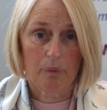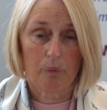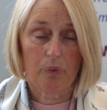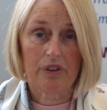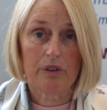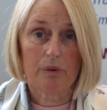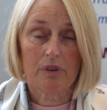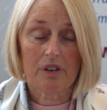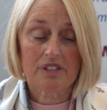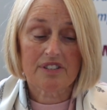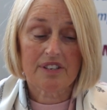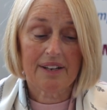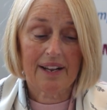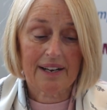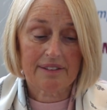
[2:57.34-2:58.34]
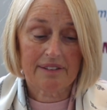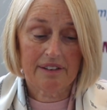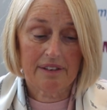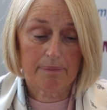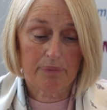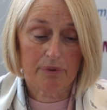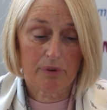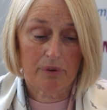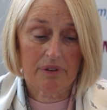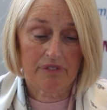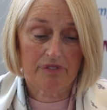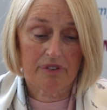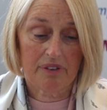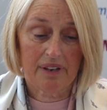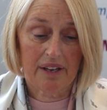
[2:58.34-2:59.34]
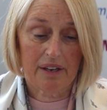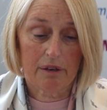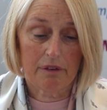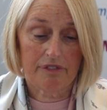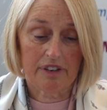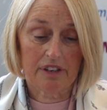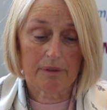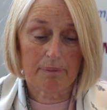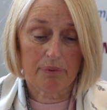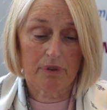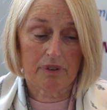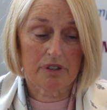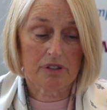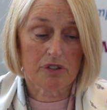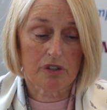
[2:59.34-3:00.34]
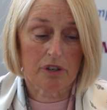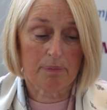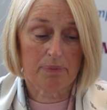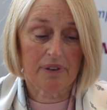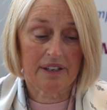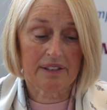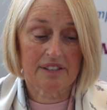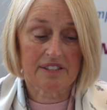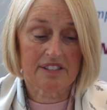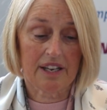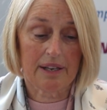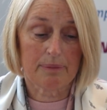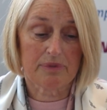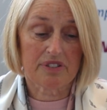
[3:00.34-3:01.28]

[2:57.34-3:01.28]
When you are selecting employees for layoff, an employer should apply the same